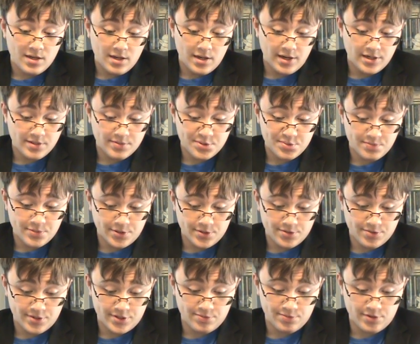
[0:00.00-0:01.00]
Egypt's
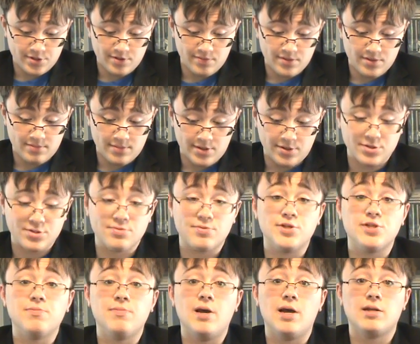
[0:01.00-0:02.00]
military is one of the most
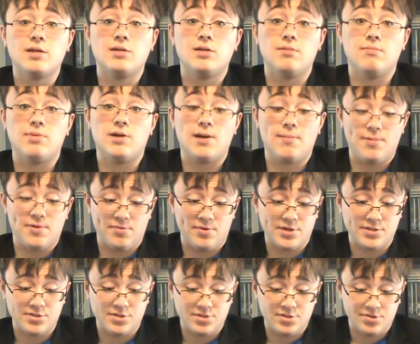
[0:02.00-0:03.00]
respected and popular
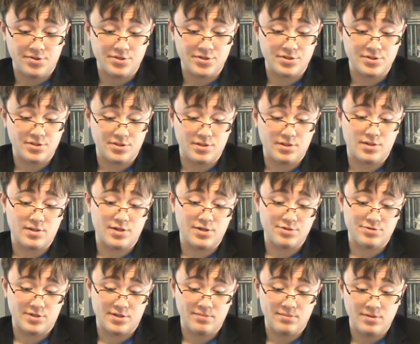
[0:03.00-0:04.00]
institutions in the
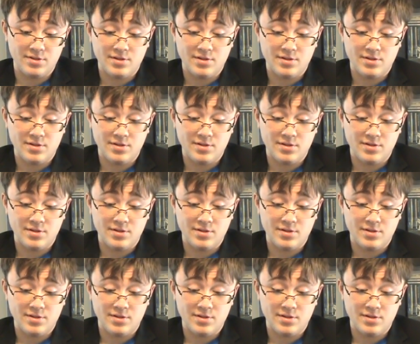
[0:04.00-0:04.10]
country.